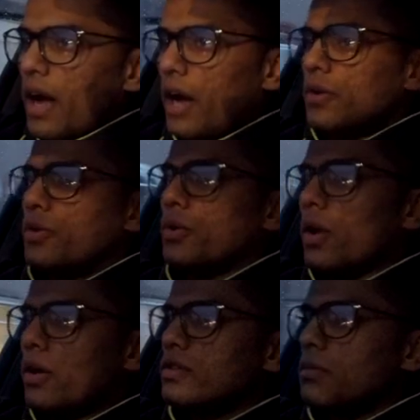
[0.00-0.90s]
I do
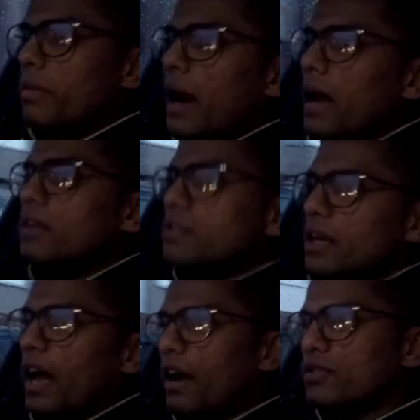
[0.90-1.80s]
loads of miles
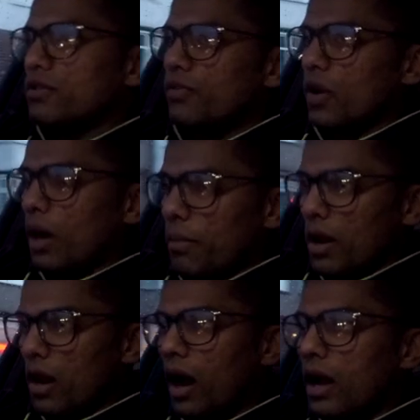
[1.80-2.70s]
and I have to fuel up a
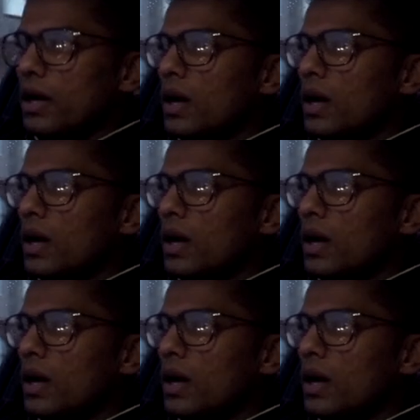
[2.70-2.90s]
lot,